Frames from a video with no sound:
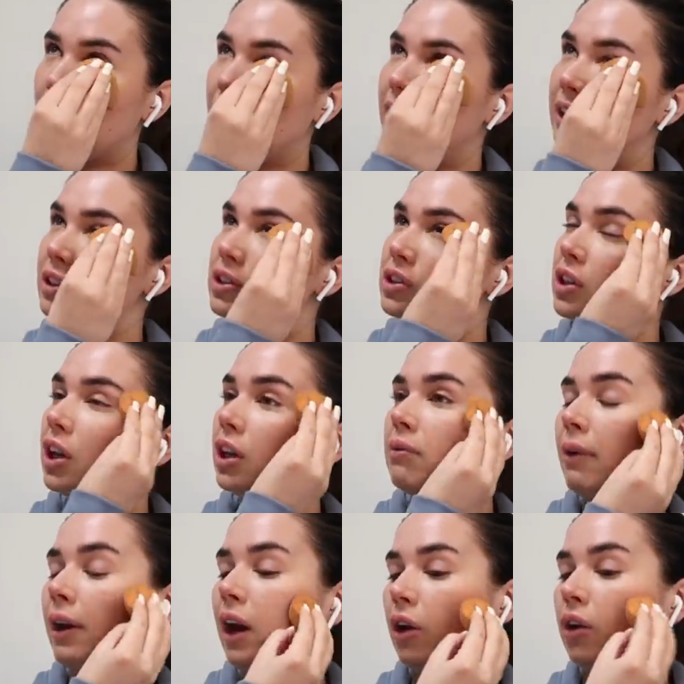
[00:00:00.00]
arrange
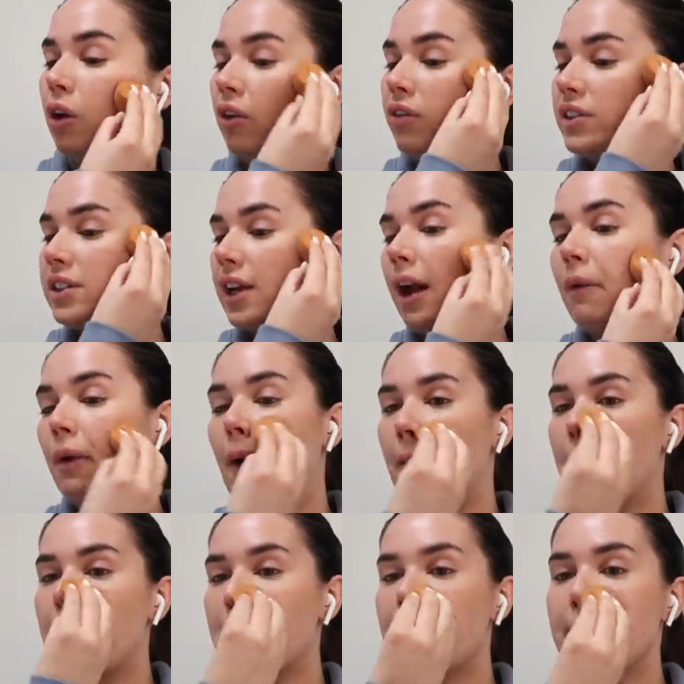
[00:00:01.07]
my own office hour.